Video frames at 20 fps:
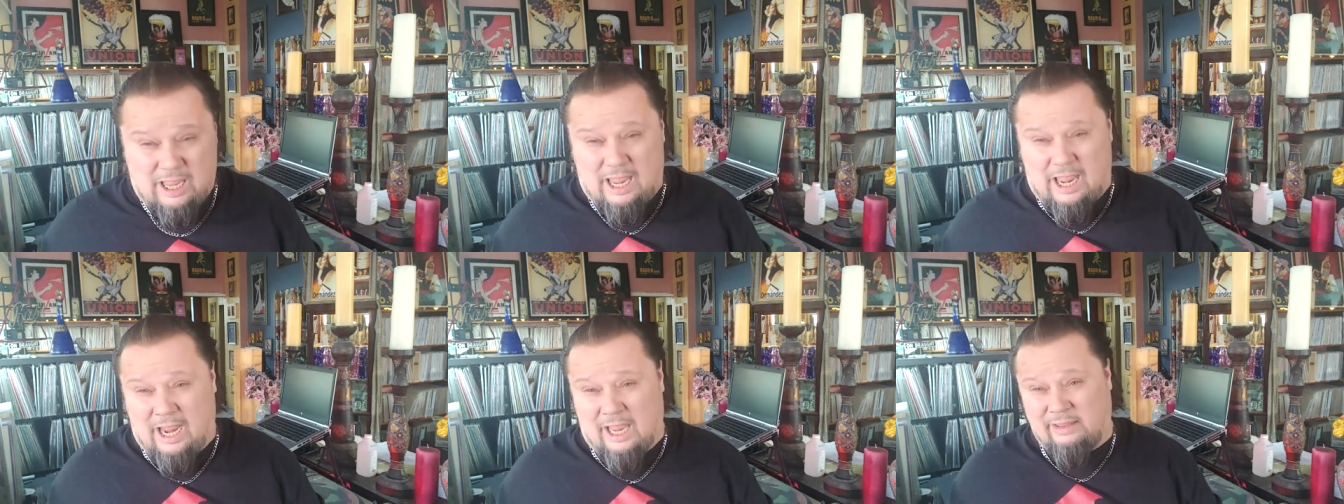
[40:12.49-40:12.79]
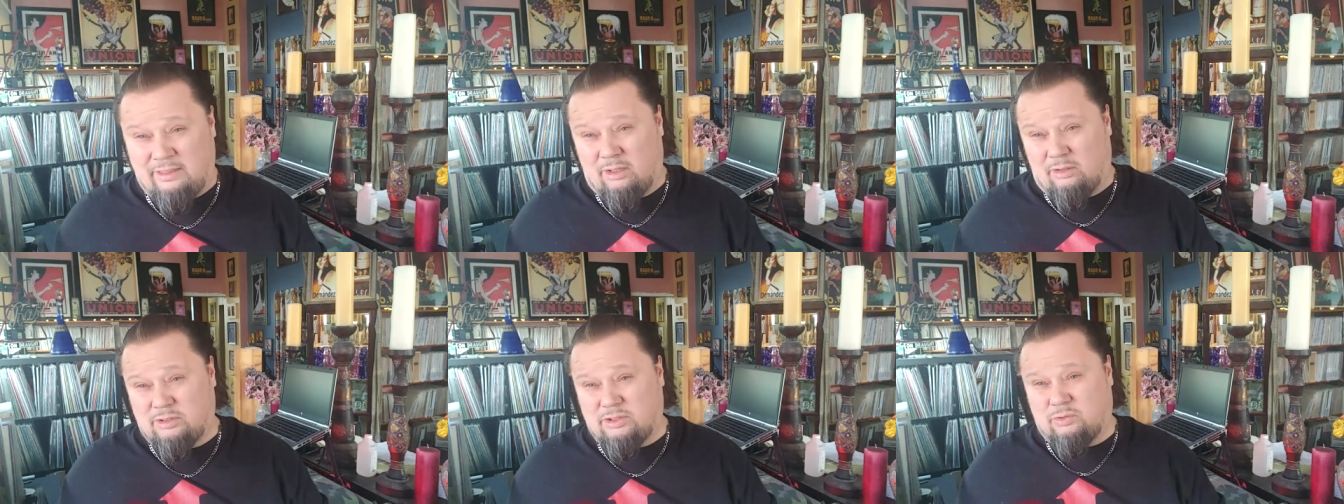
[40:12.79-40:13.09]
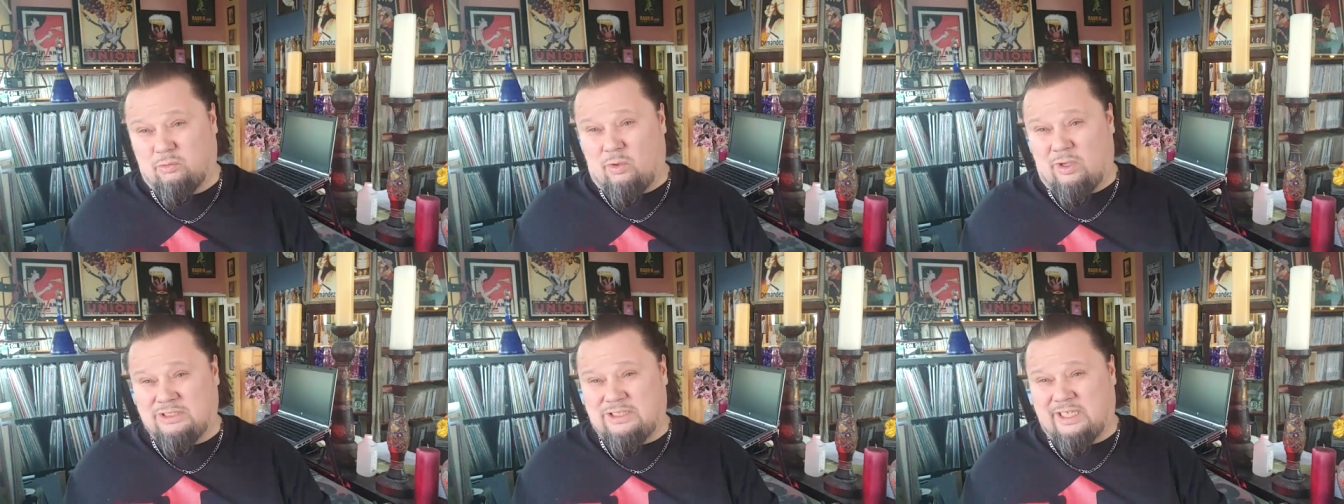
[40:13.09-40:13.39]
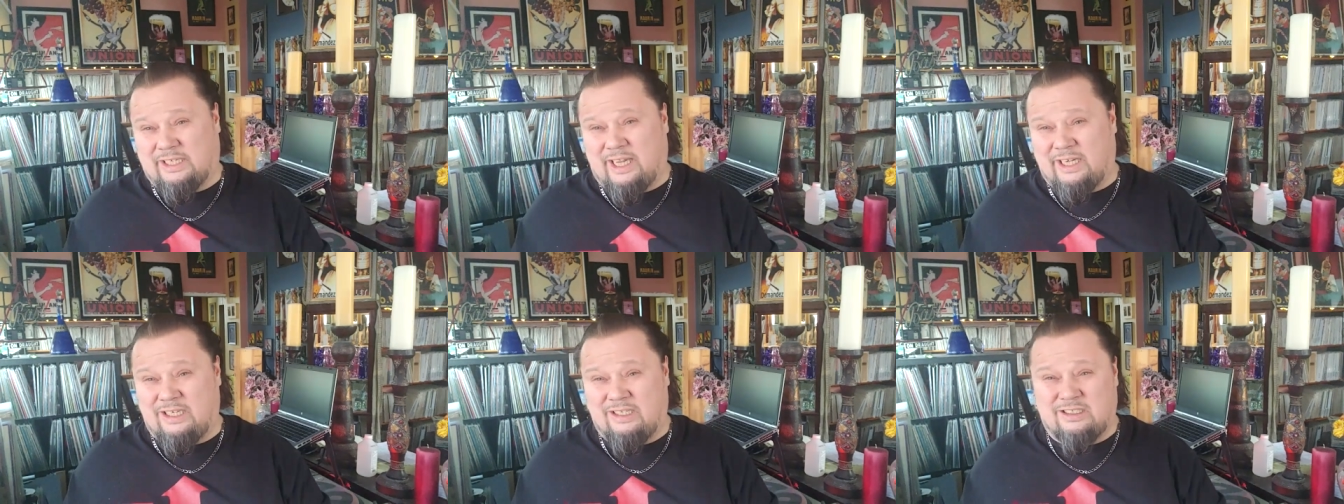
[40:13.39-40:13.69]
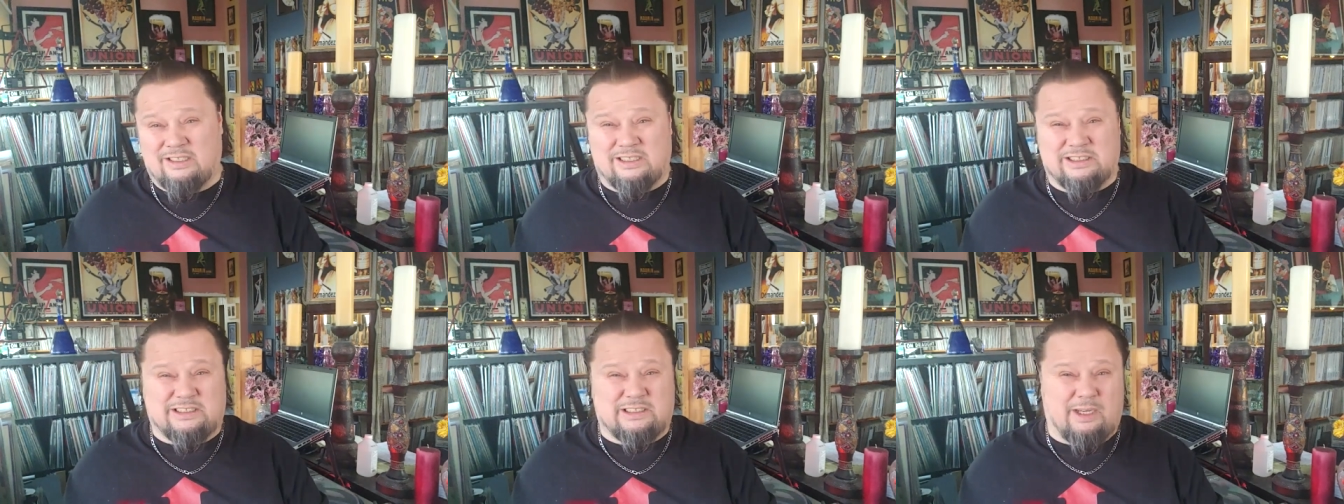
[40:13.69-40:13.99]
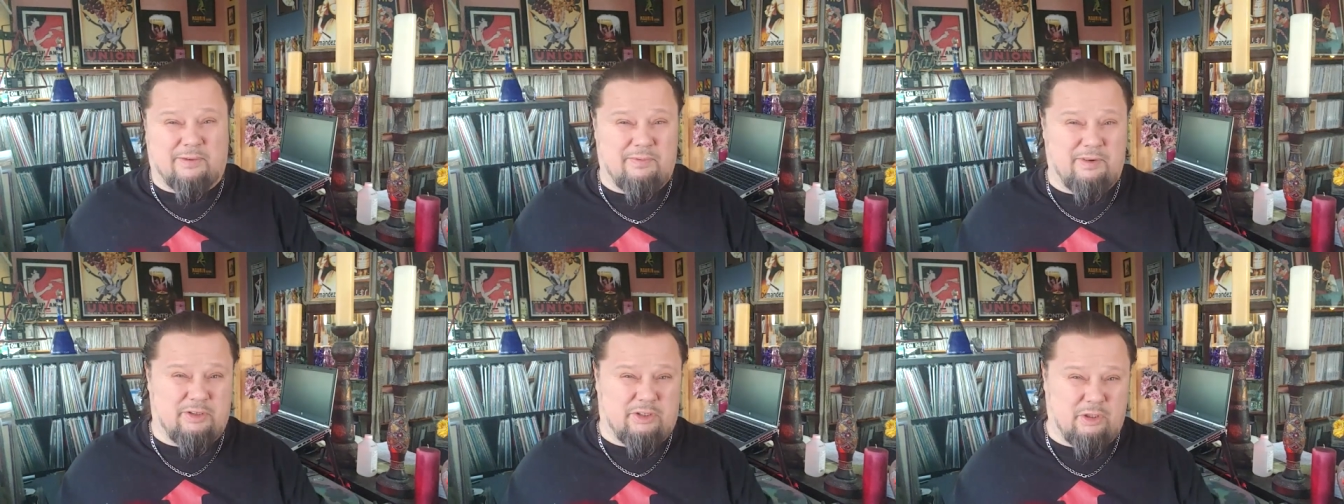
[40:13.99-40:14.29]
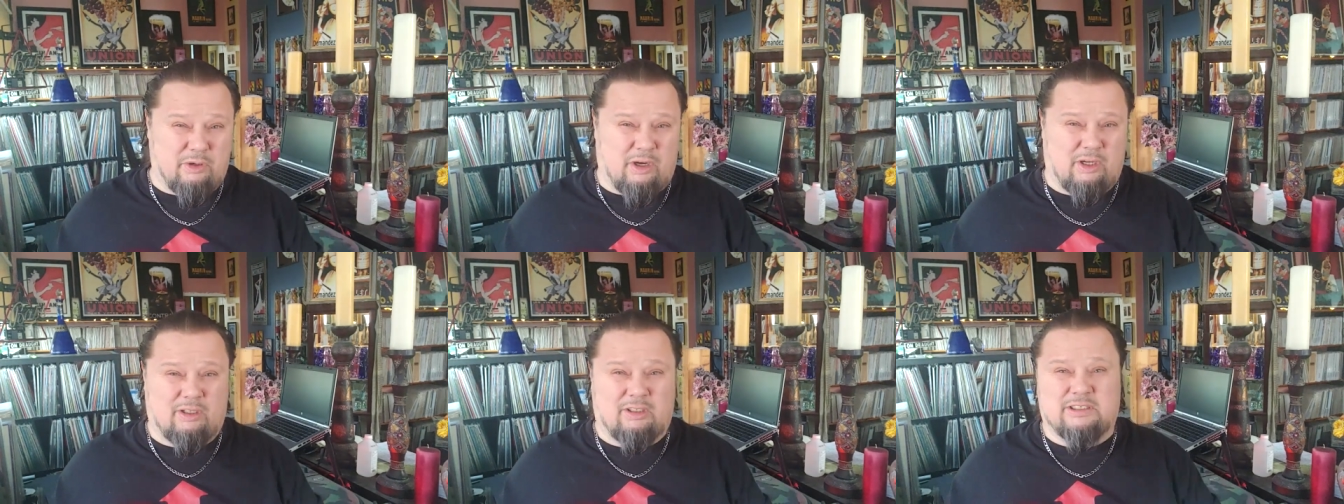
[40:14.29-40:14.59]
And those ones that get into the
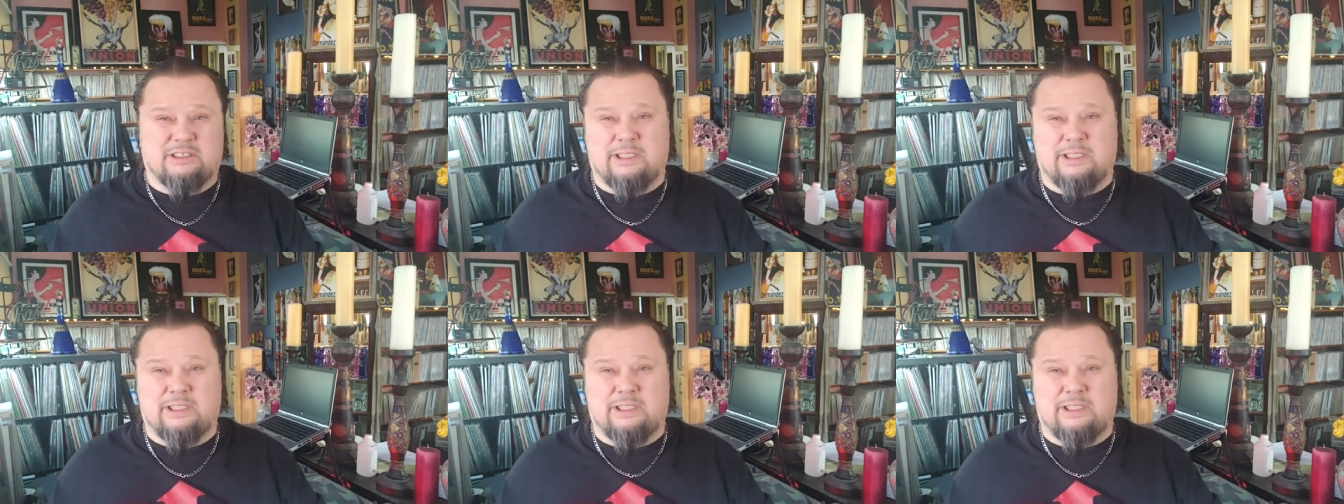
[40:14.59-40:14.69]
7200s,